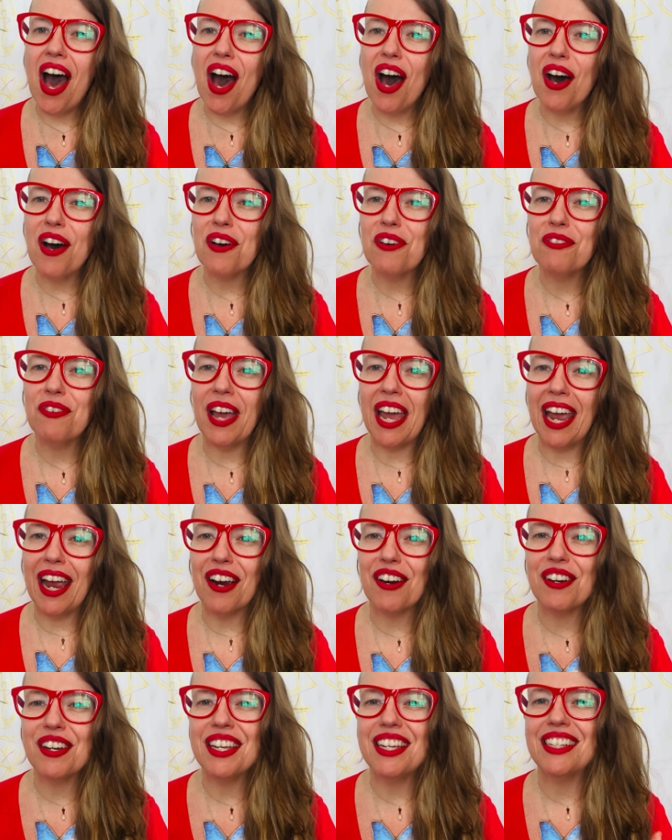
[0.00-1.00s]
of
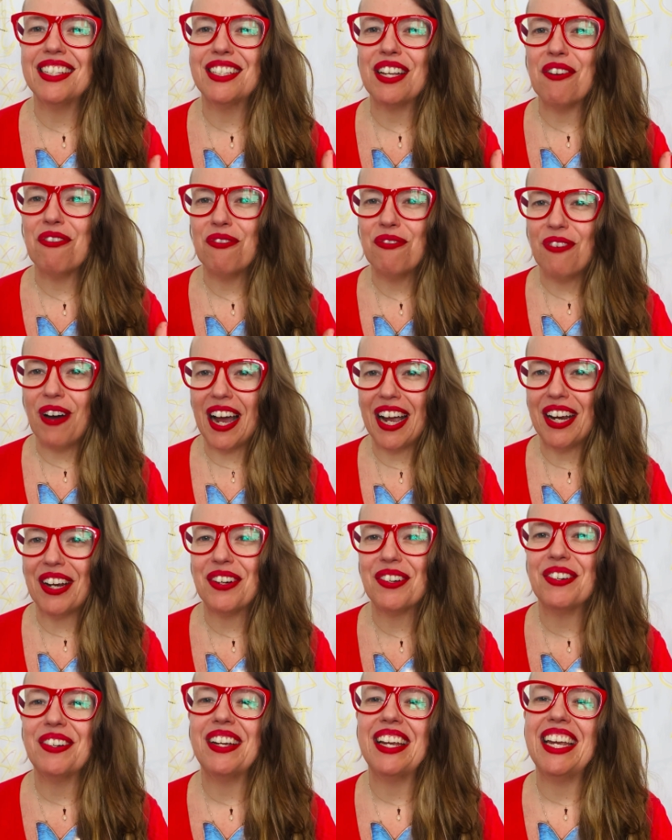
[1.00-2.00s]
Aries
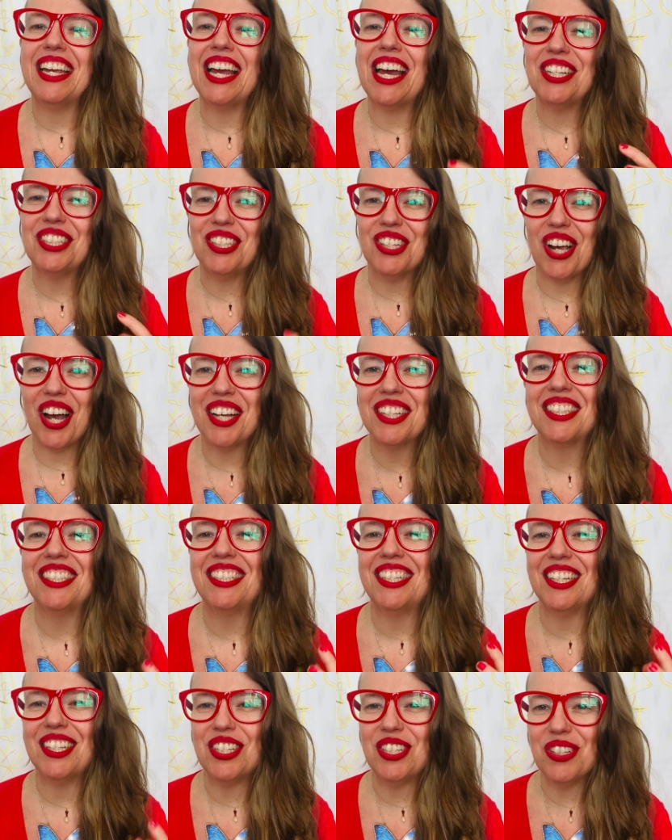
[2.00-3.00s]
fiery,
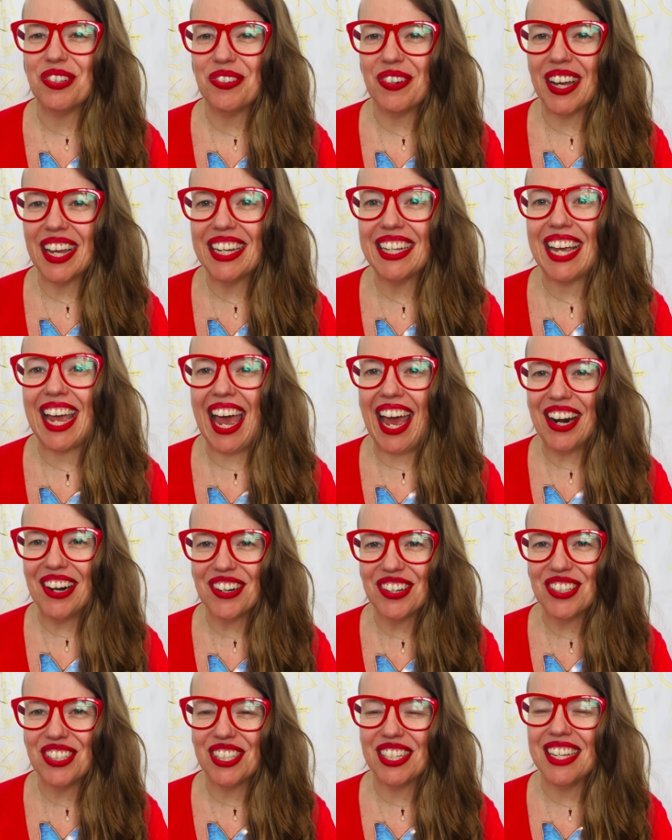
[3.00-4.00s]
just do it
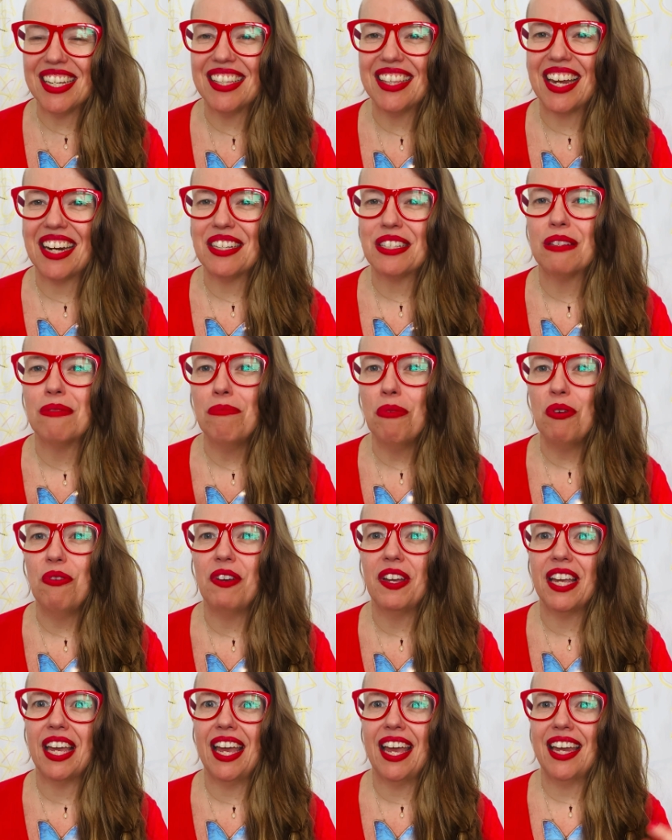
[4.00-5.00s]
energy that is
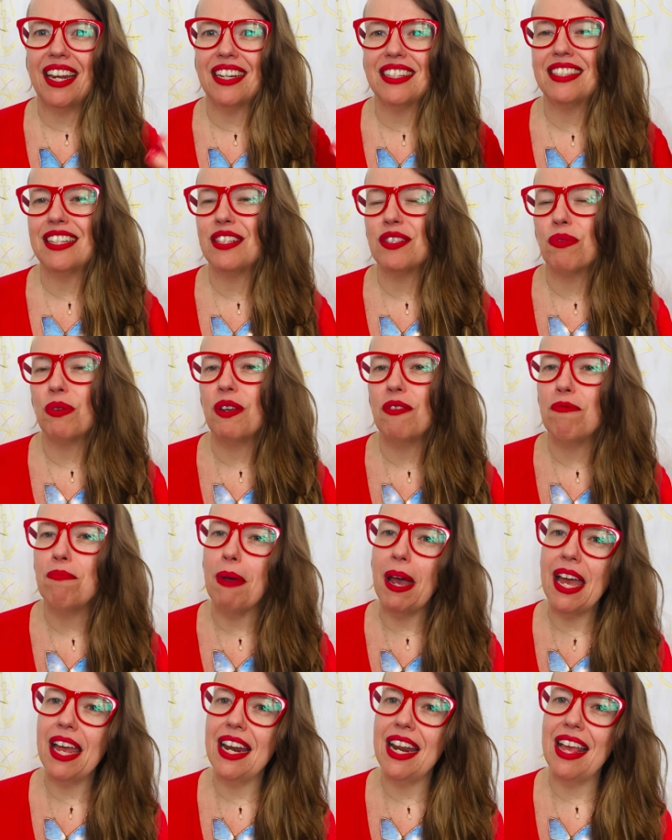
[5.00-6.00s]
moving in since we've
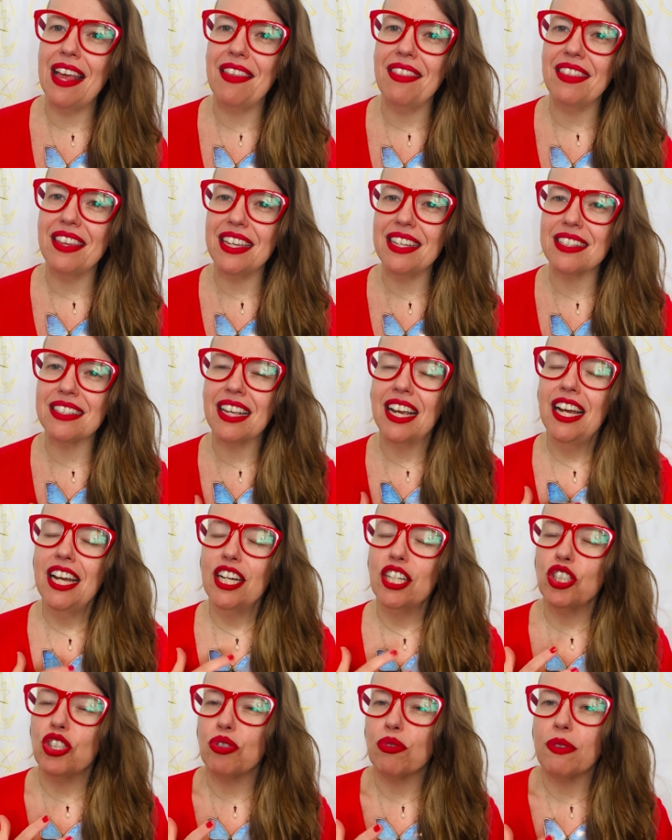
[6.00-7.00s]
been in these
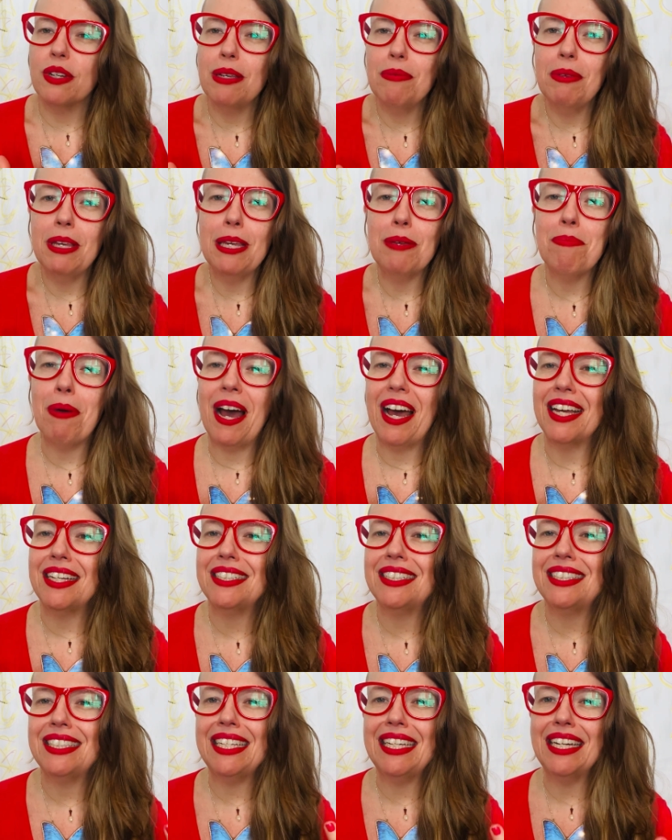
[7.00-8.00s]
dreamy
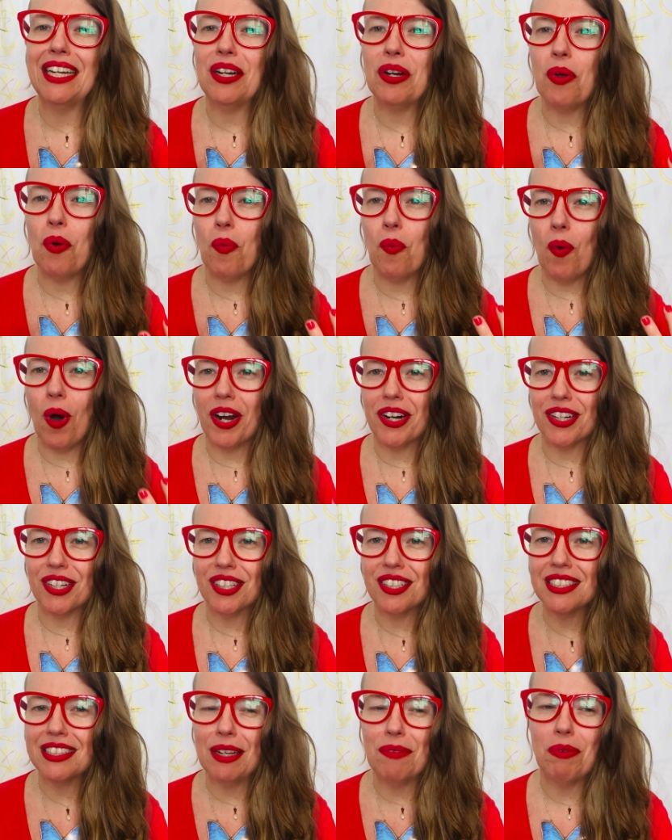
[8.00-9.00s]
Piscean
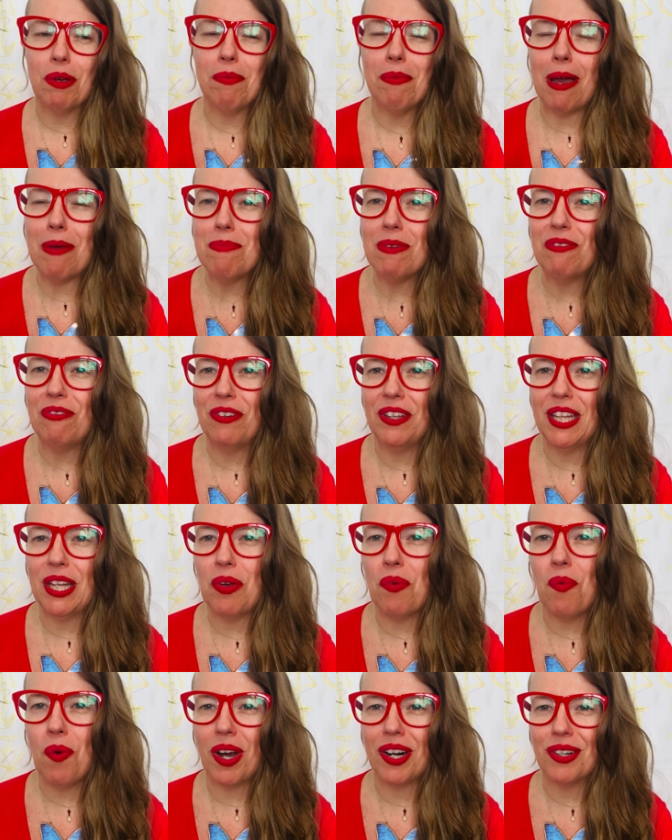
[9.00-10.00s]
waters and we might be
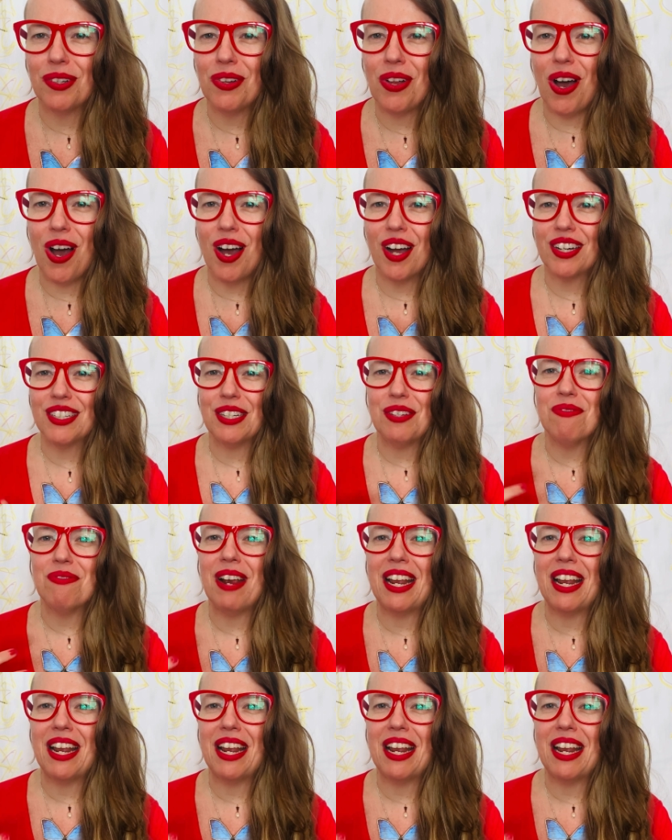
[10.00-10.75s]
feeling waterlogged and